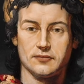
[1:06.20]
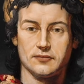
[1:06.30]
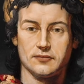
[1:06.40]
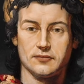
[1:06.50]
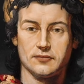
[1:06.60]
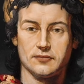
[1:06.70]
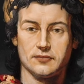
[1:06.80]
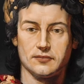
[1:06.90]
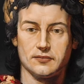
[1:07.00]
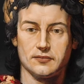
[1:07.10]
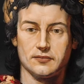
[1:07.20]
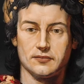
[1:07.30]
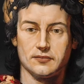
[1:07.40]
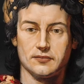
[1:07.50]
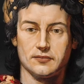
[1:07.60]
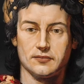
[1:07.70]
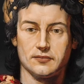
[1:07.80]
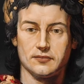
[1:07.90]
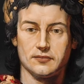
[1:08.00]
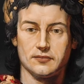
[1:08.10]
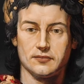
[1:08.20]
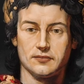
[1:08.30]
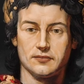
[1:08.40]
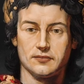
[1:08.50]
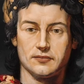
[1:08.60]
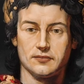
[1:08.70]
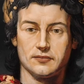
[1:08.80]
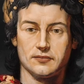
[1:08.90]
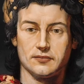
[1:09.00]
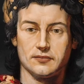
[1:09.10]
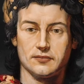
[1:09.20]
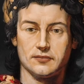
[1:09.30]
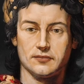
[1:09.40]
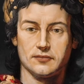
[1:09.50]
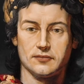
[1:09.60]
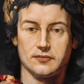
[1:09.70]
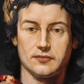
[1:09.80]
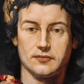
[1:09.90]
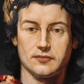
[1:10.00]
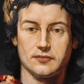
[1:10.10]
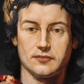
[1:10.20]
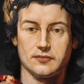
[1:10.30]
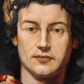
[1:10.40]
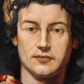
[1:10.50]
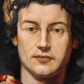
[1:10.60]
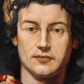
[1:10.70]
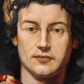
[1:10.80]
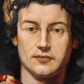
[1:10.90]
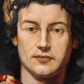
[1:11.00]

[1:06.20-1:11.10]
[no speech]